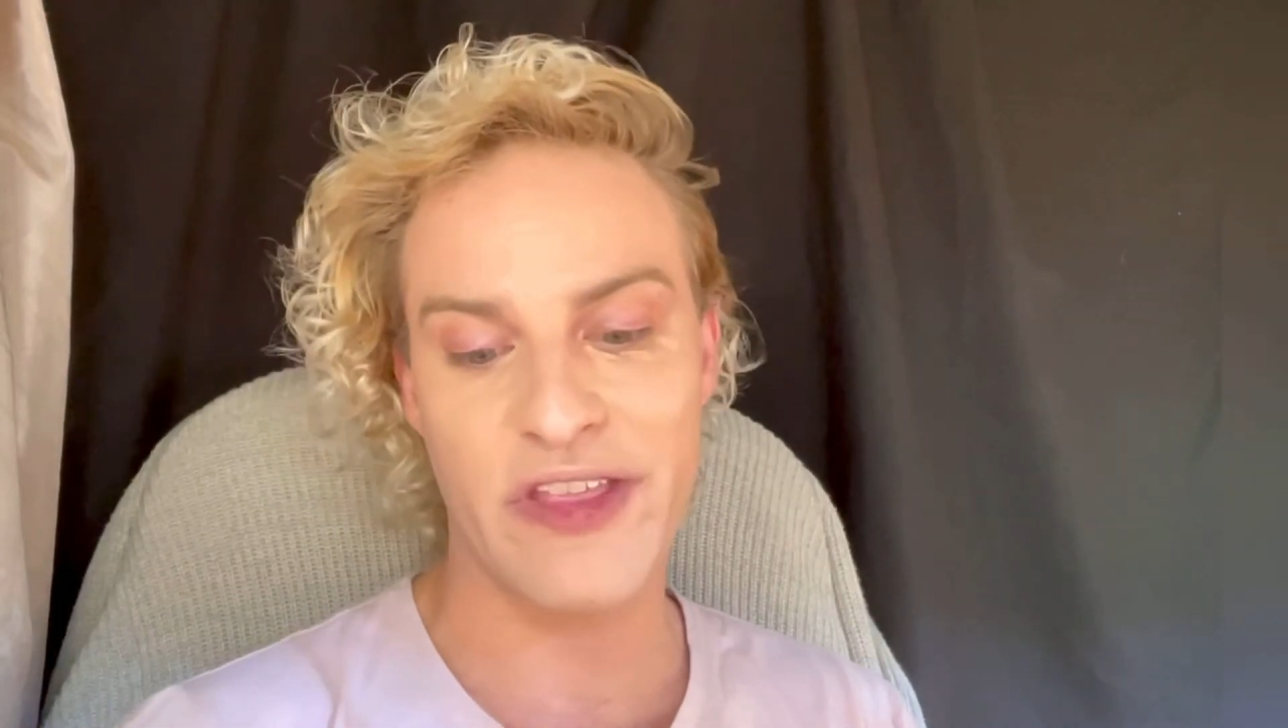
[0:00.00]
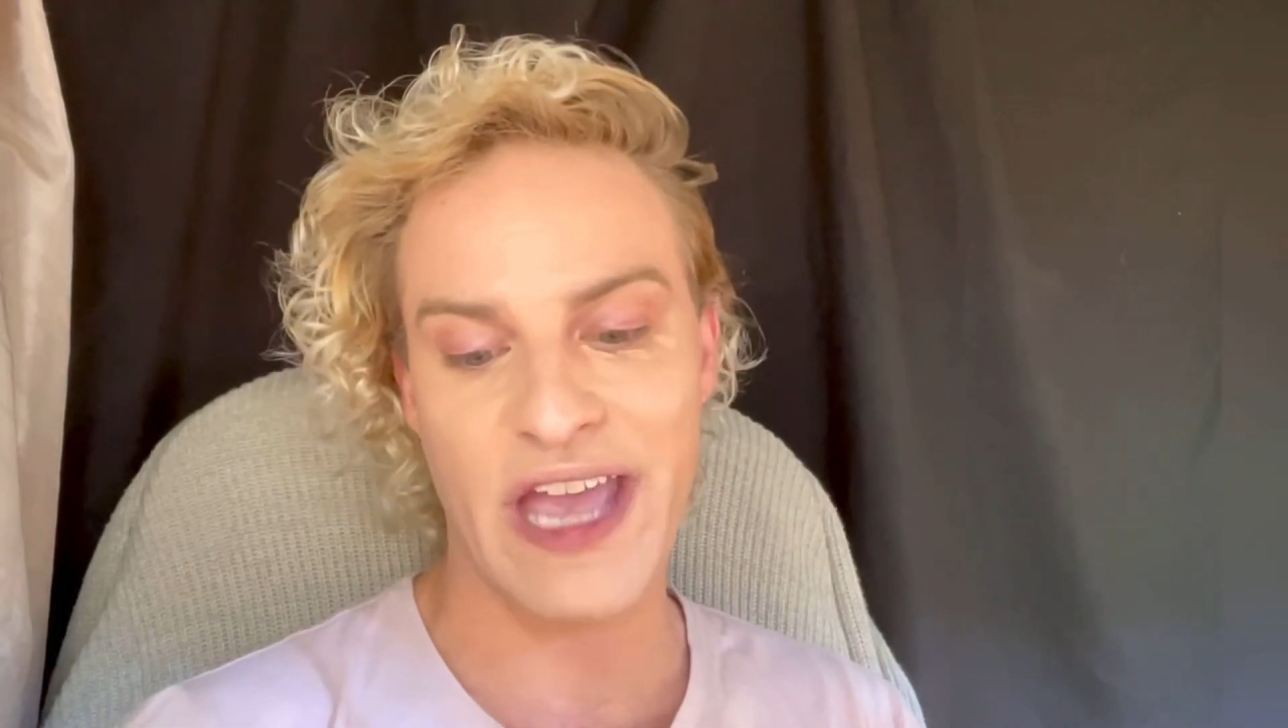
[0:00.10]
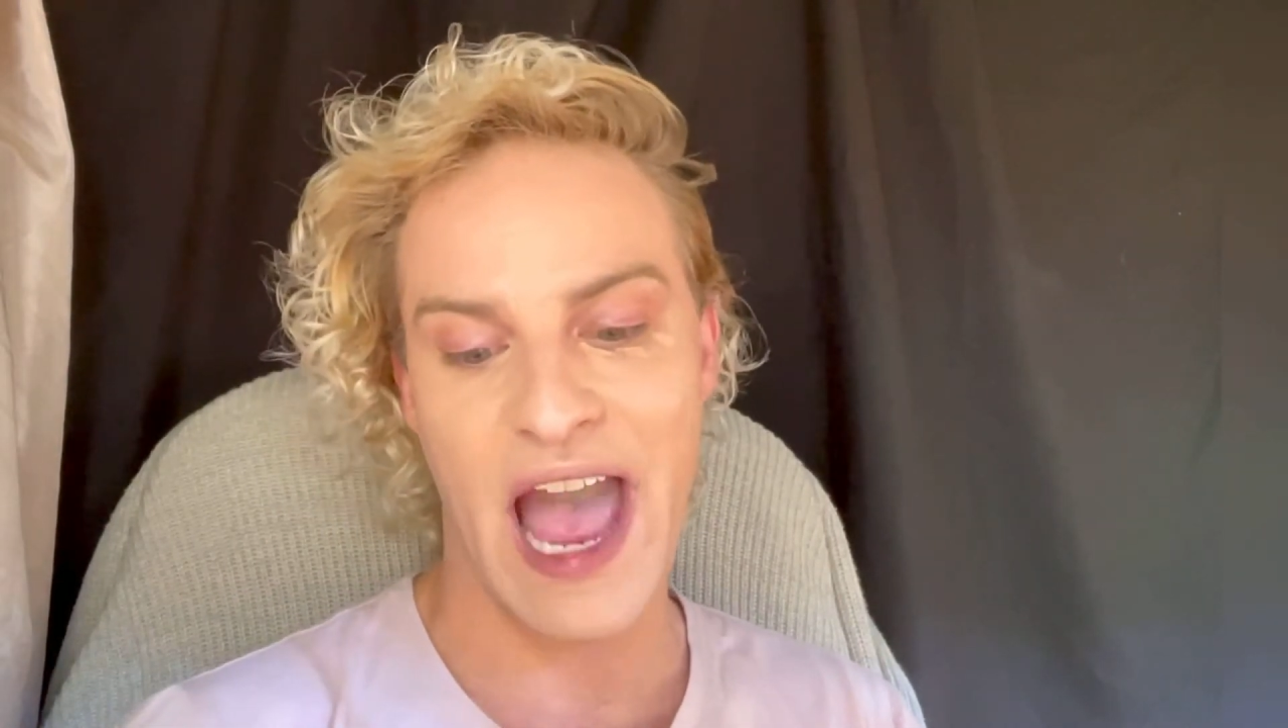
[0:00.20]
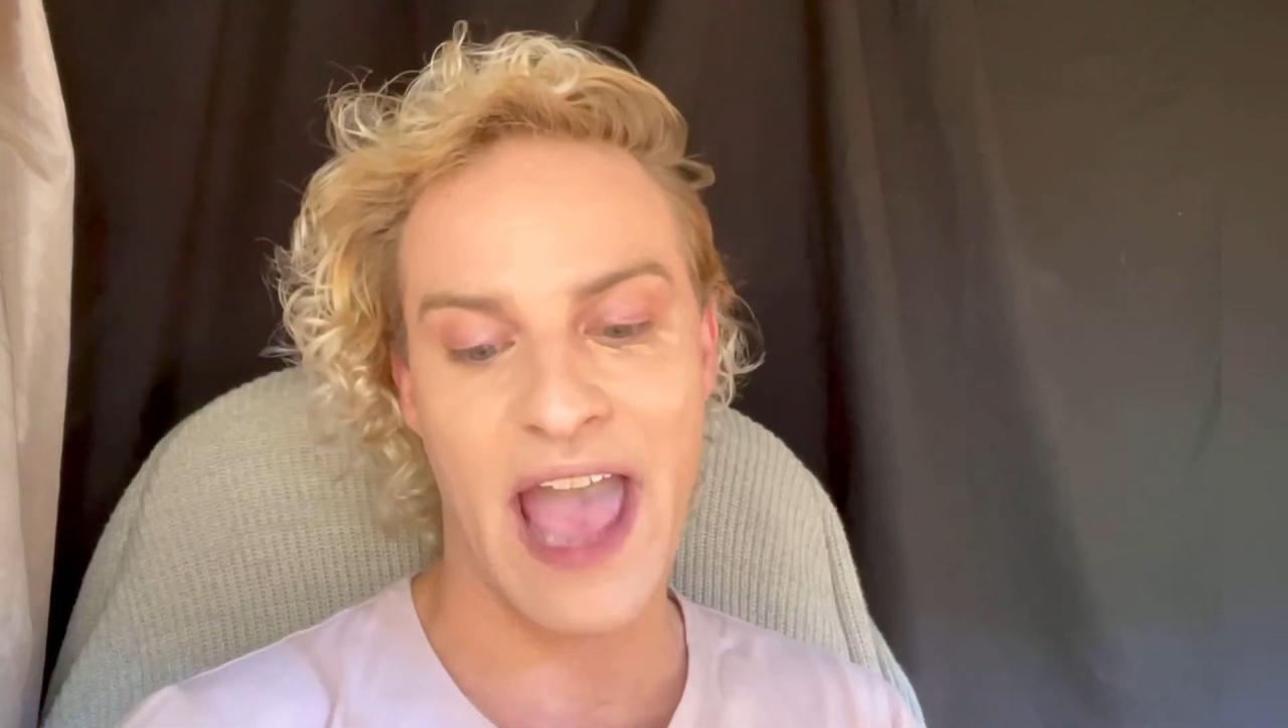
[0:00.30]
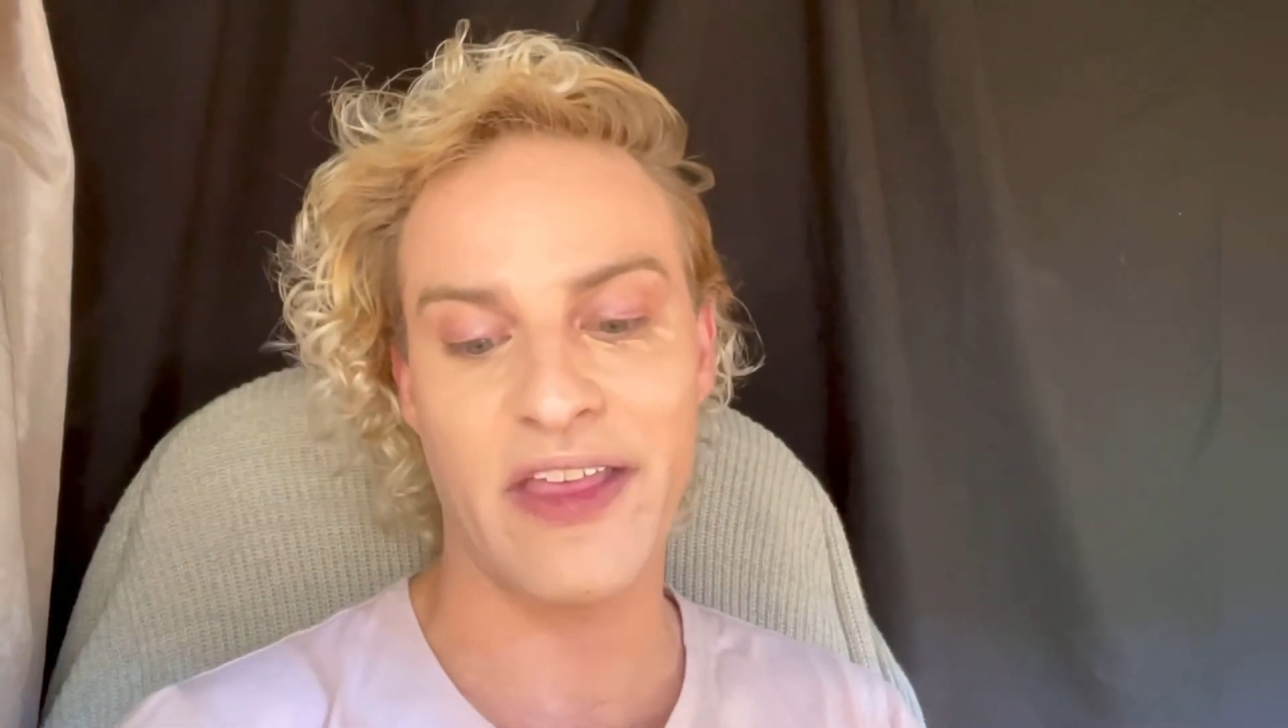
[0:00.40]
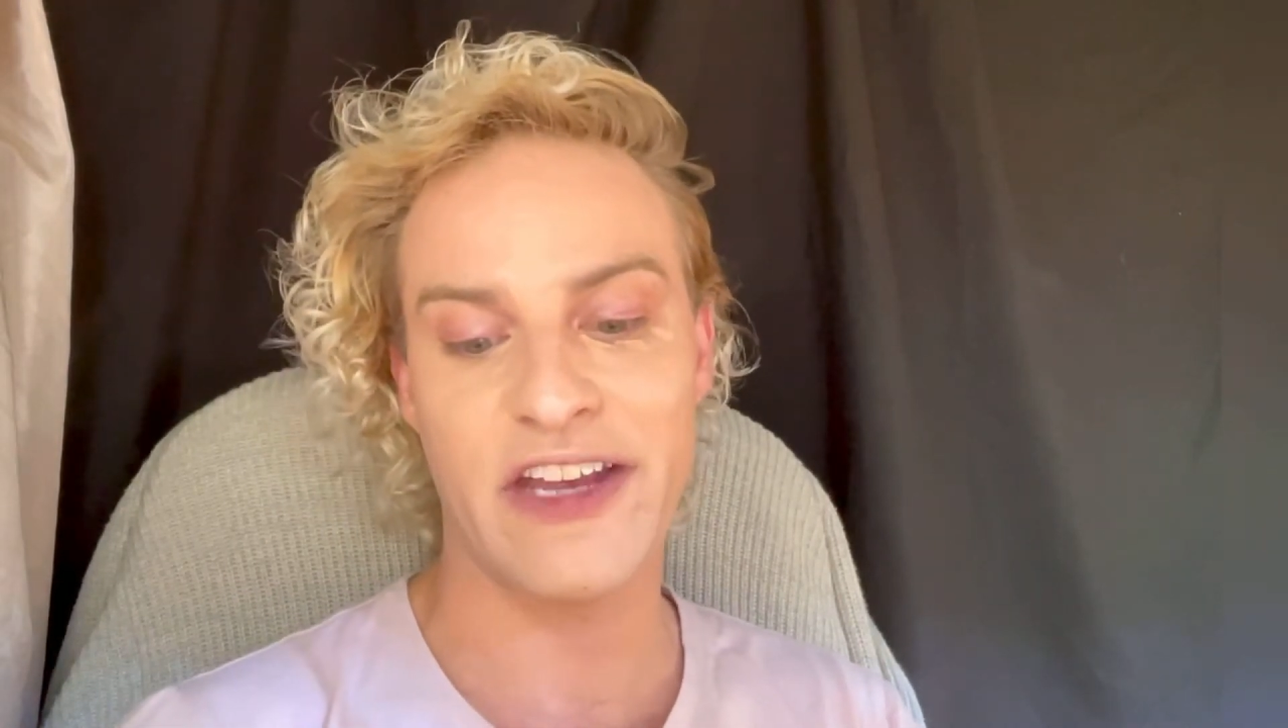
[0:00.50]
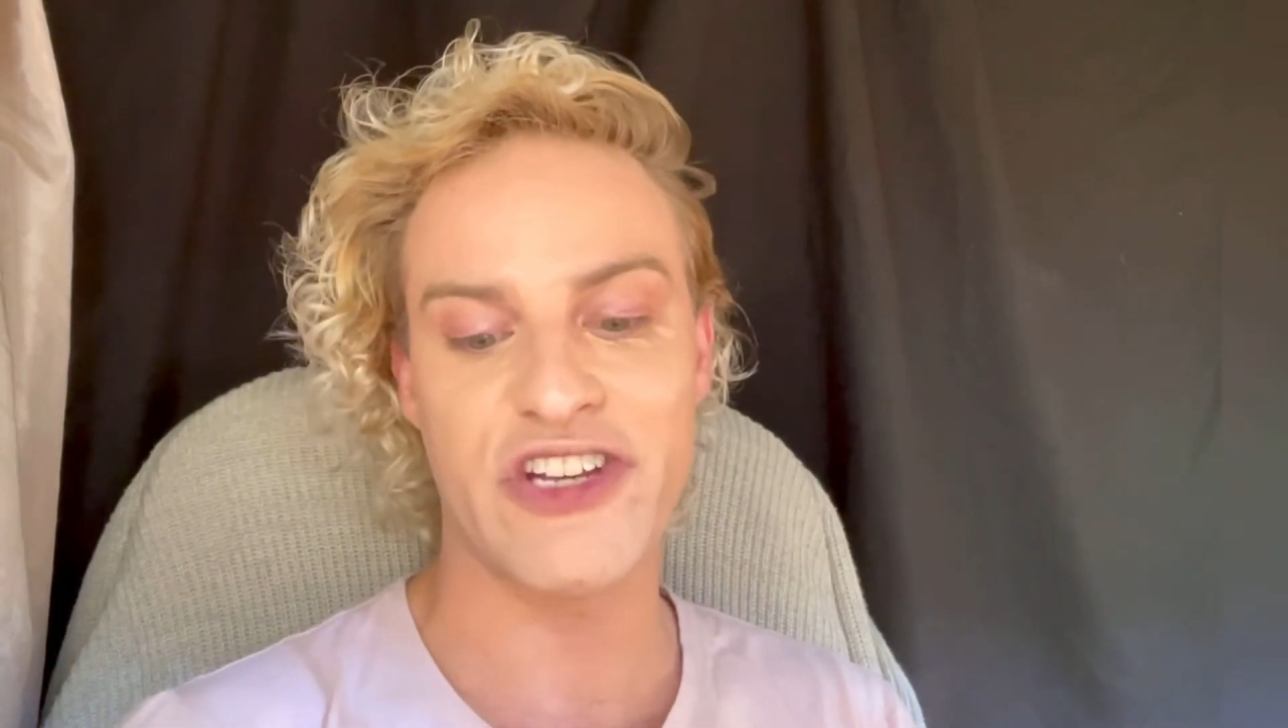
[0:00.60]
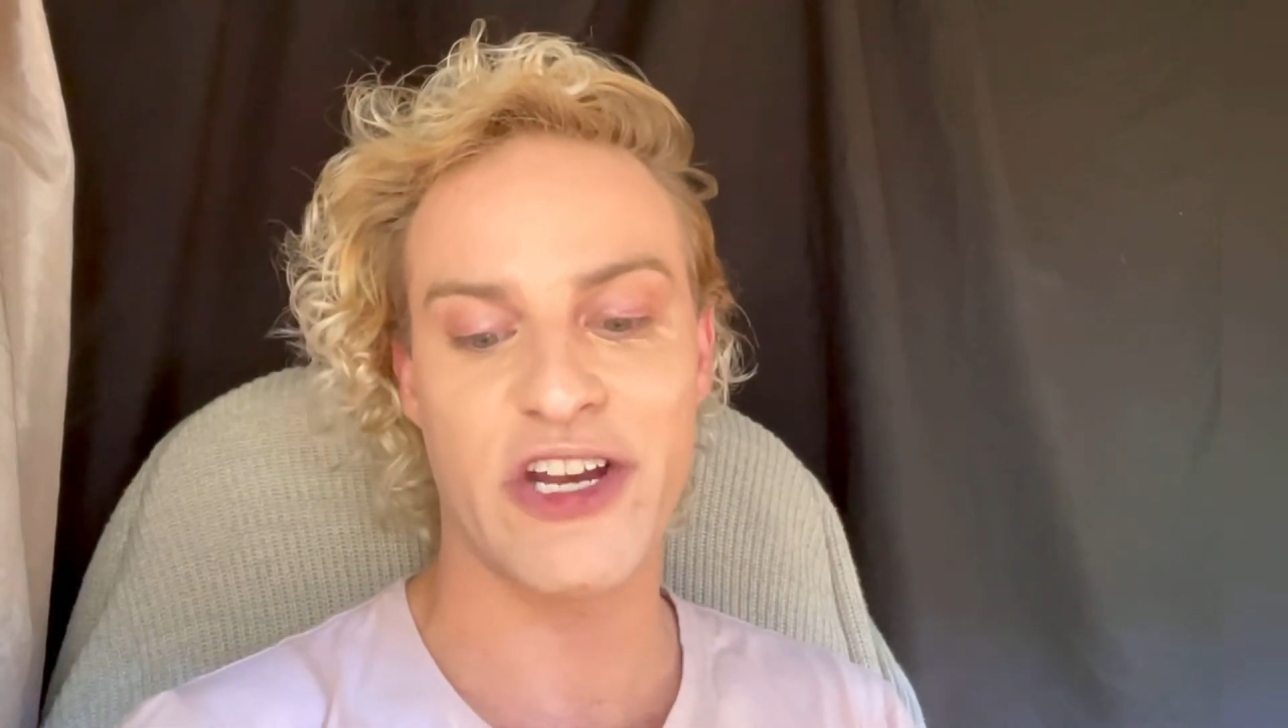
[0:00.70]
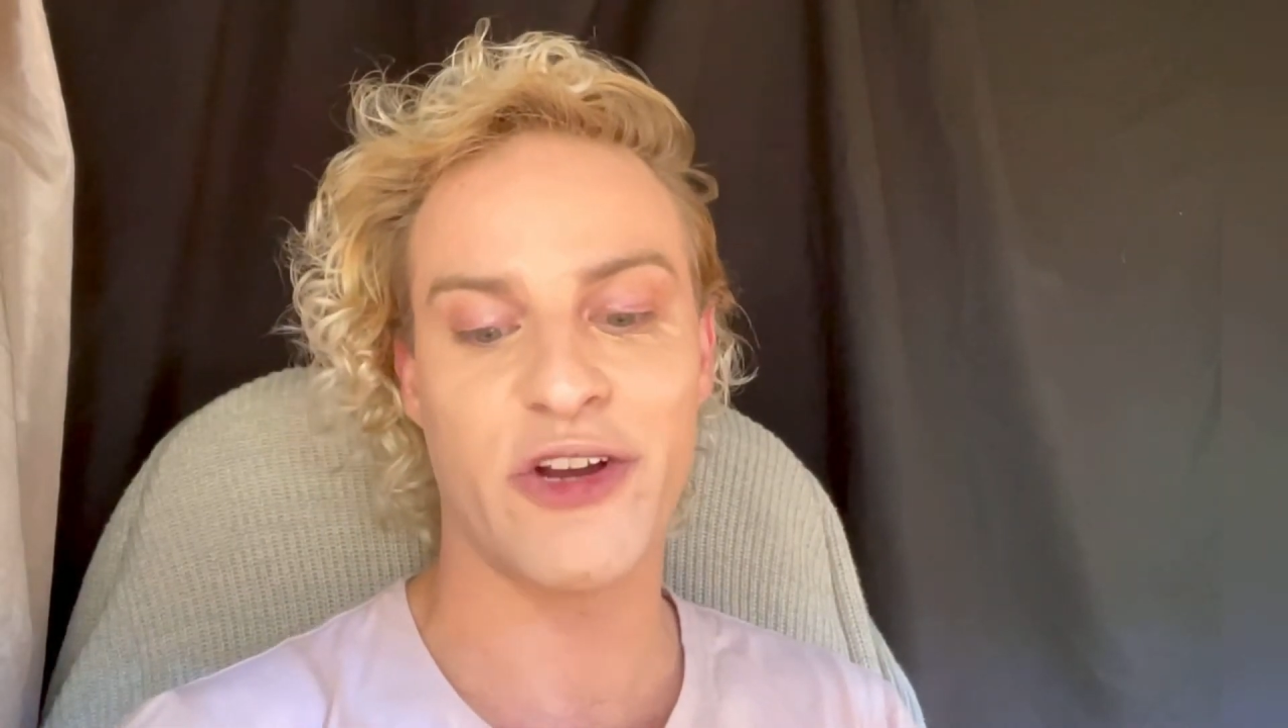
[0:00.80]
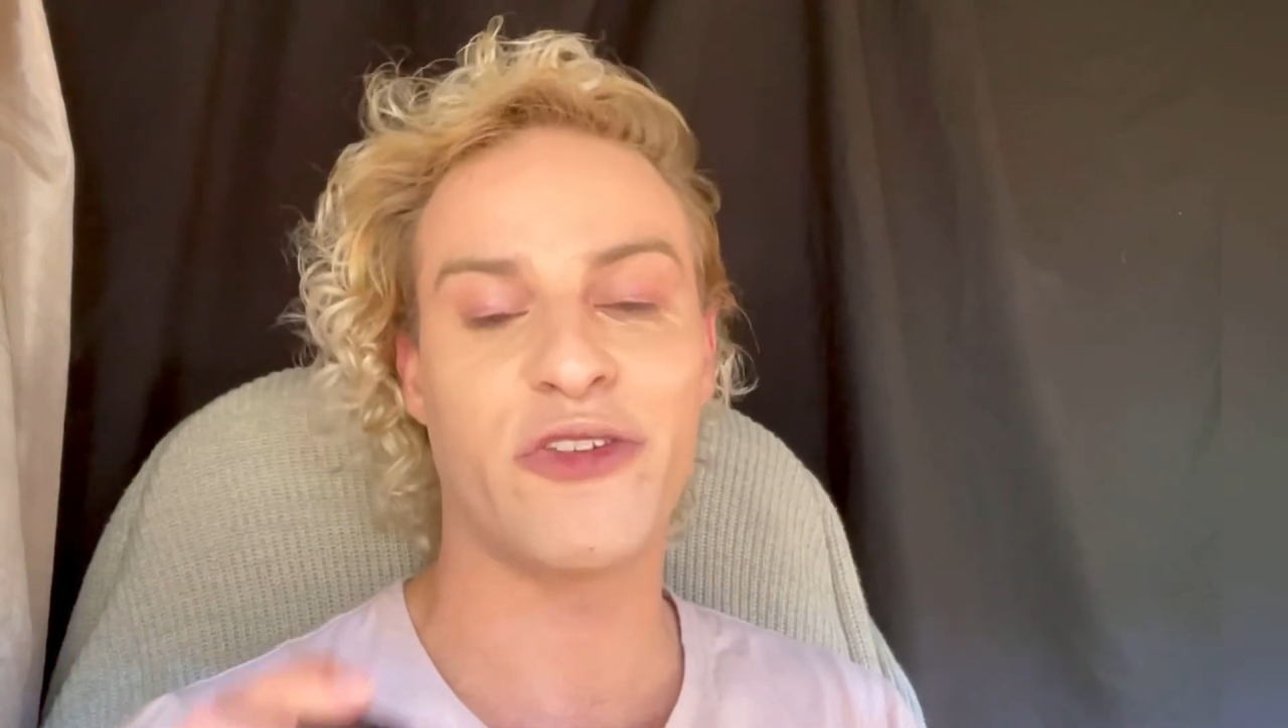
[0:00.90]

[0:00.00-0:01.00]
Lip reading: Kylie Jenner